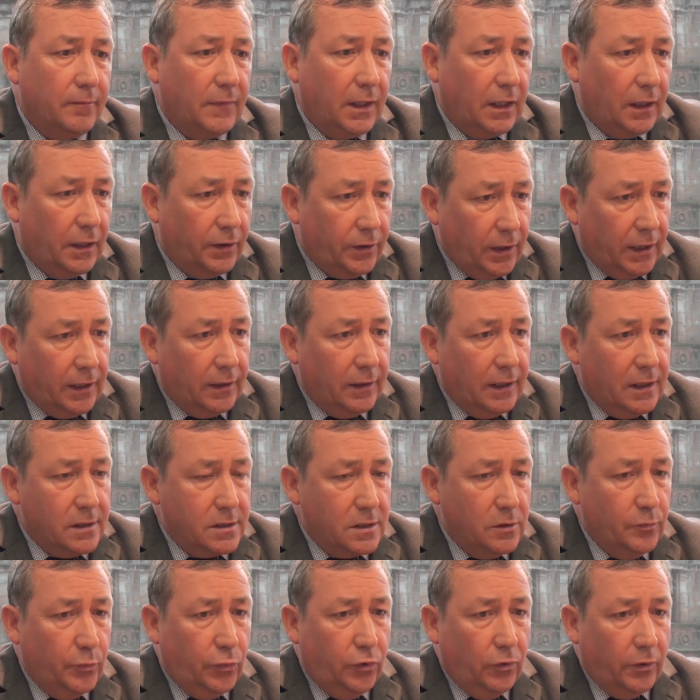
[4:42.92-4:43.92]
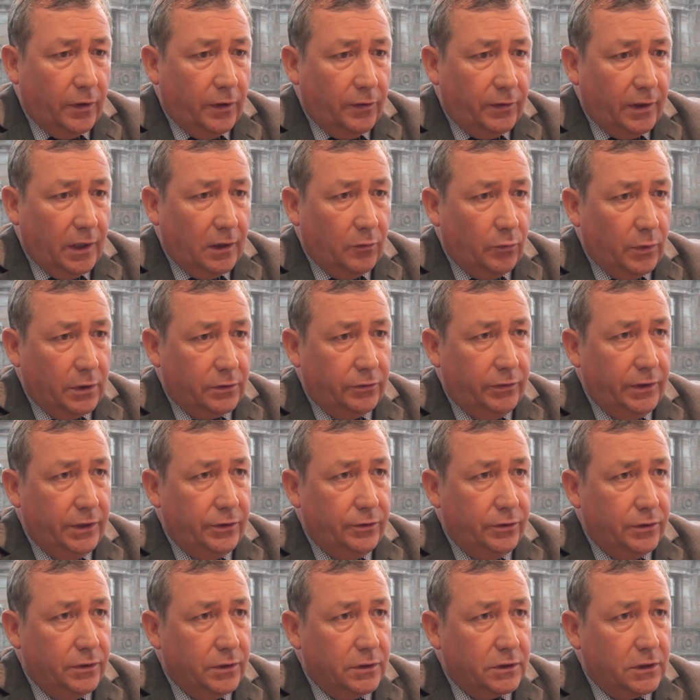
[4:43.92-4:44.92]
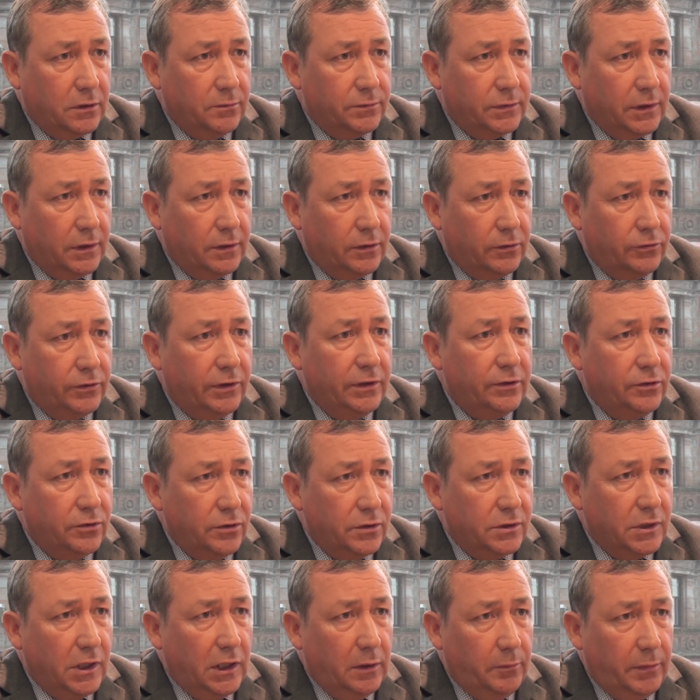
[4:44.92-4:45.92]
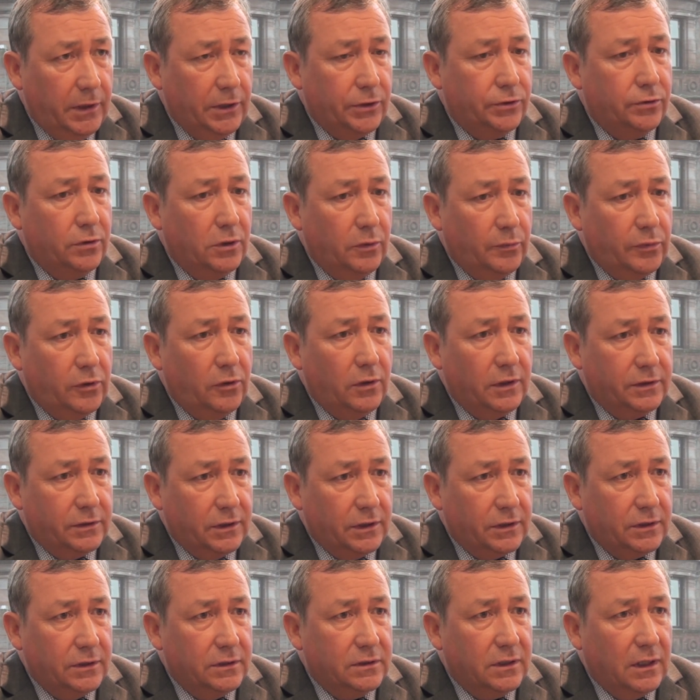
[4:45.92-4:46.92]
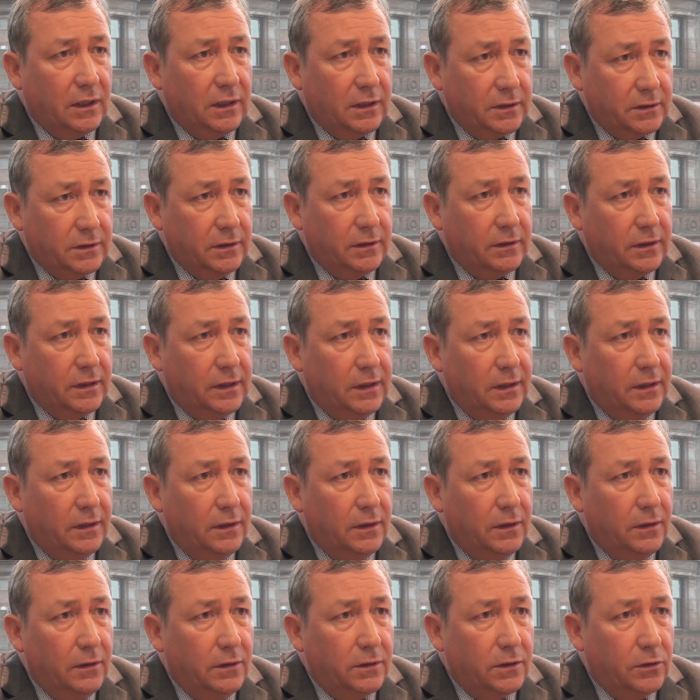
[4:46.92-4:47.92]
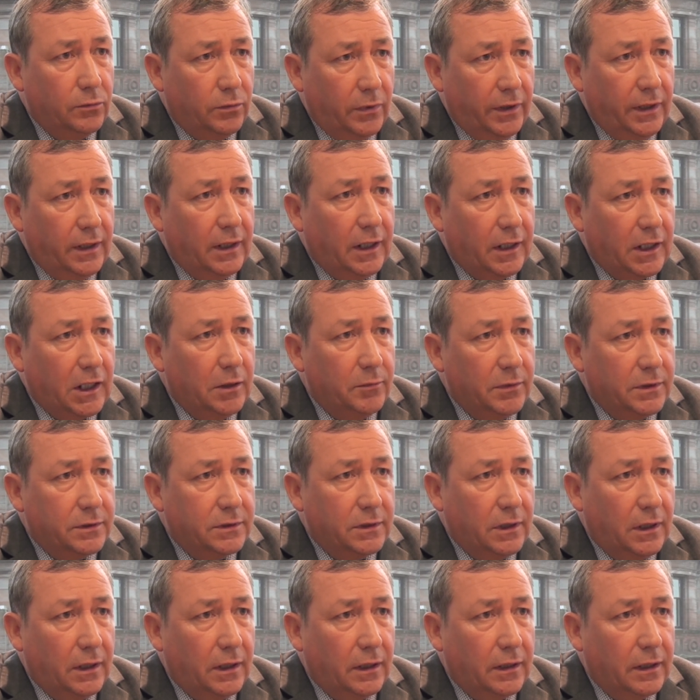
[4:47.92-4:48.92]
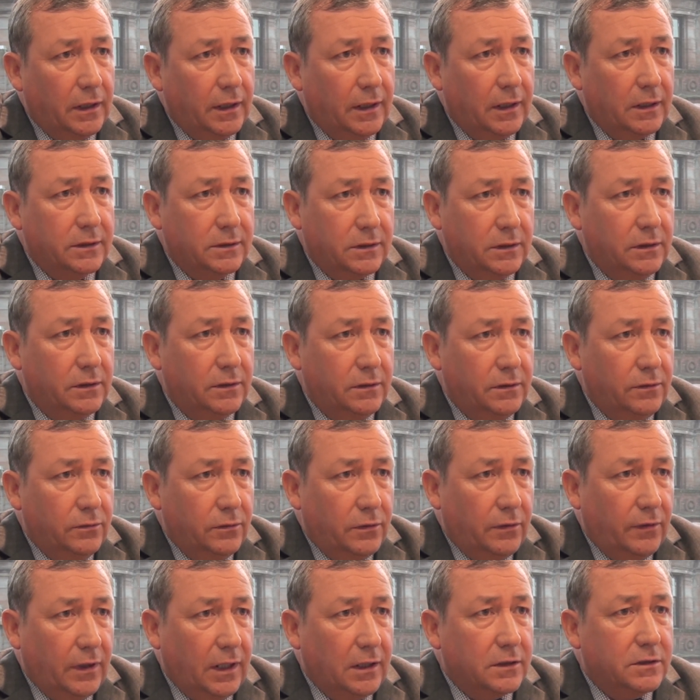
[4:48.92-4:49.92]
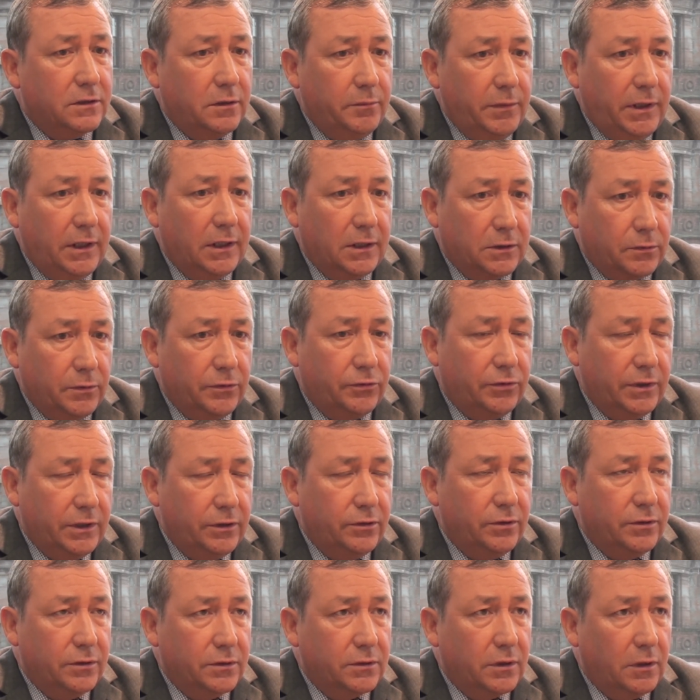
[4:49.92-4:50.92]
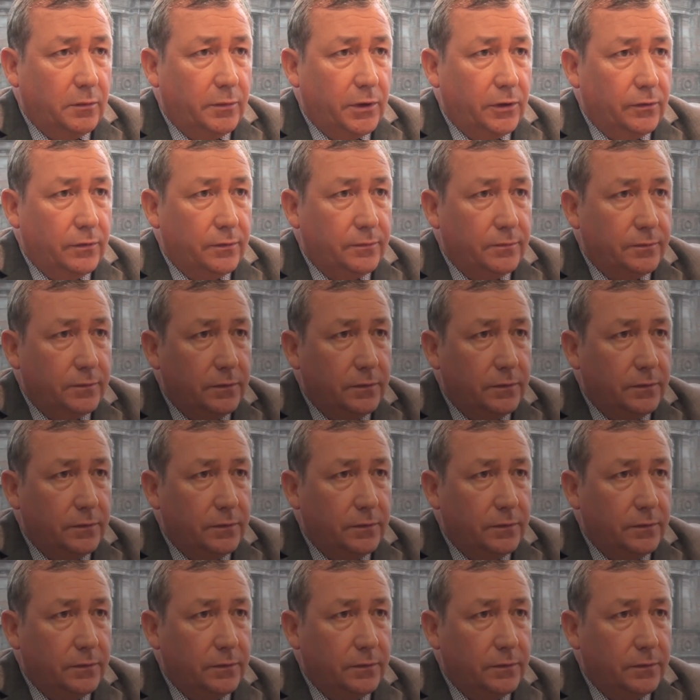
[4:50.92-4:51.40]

And I think that's the important thing where trade unions comes in. Trade unions need to make sure that politicians are listening to what the arguments are, and that's, you know, that's to me, that's what trade unions are about.